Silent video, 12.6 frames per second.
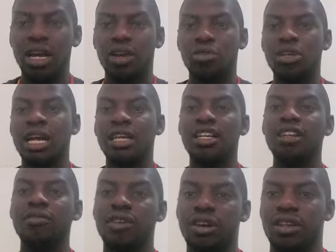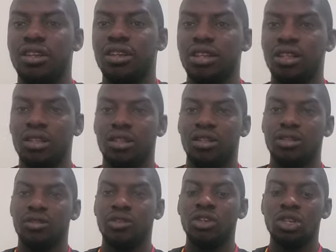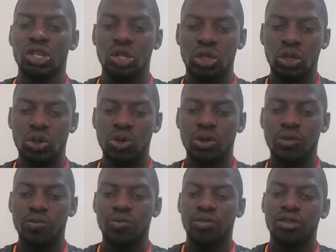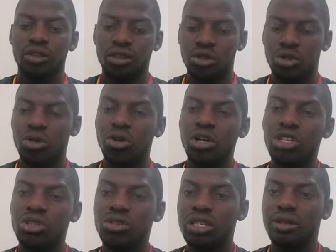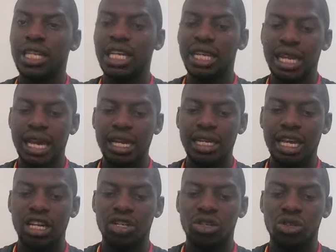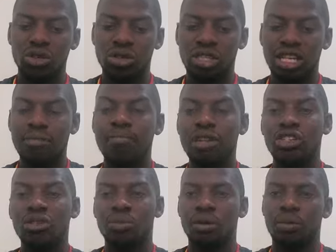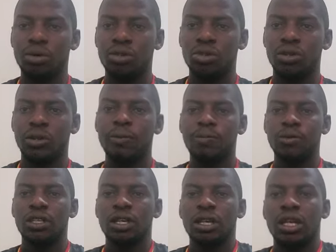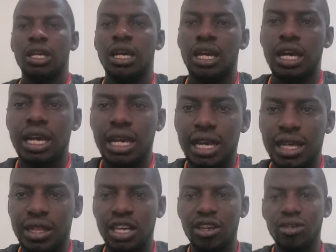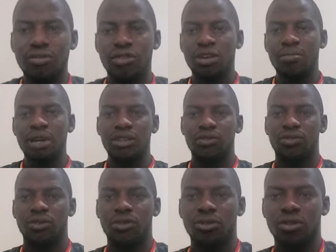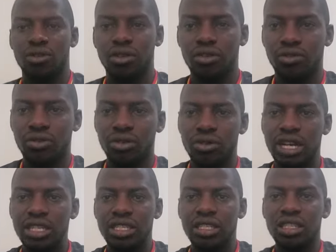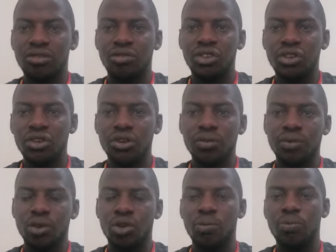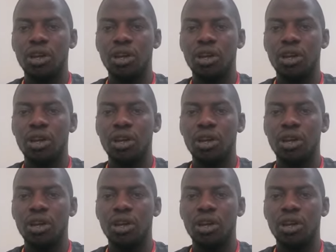doing hand delivery. So you should always know the deadline and you should submit your proposal. Thank you very much for watching this video. Hope you